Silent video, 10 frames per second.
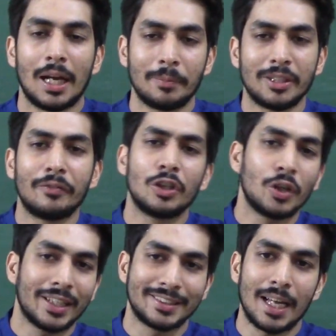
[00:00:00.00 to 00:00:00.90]
I'm giving you
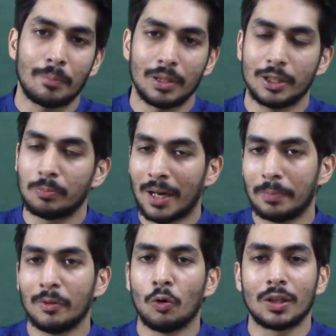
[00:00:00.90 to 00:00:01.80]
an example, it might
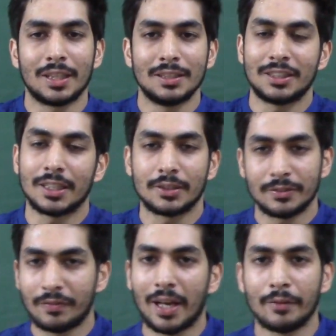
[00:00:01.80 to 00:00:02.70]
be work till 6,
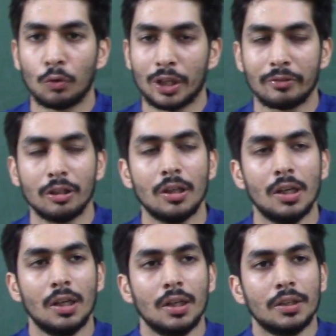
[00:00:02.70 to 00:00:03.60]
5, whatever.
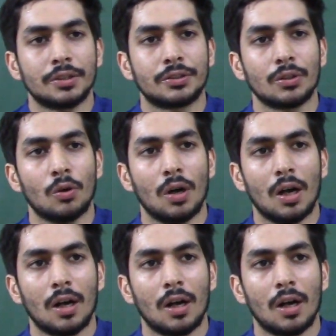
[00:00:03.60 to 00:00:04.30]
So